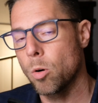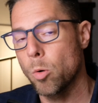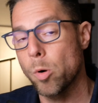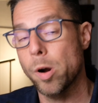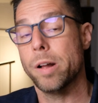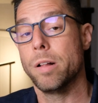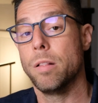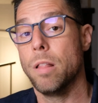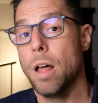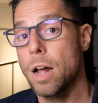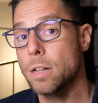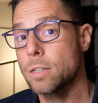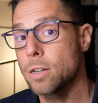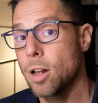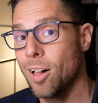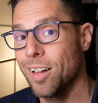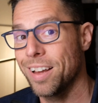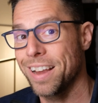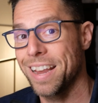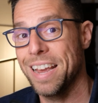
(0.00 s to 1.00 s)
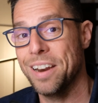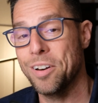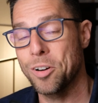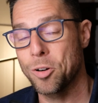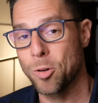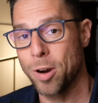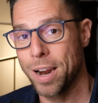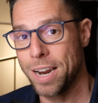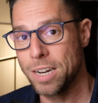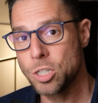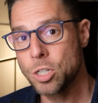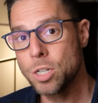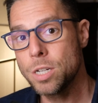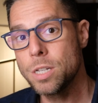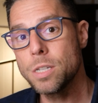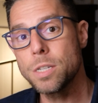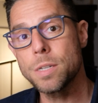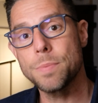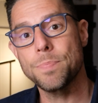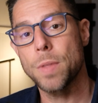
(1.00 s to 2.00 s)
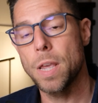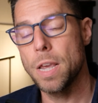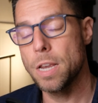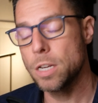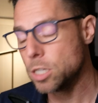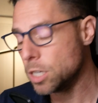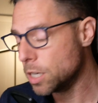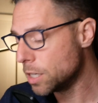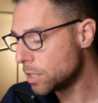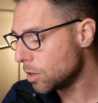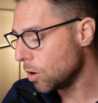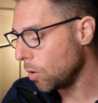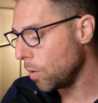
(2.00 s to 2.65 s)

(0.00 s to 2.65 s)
or what Claude's calling integrations, is just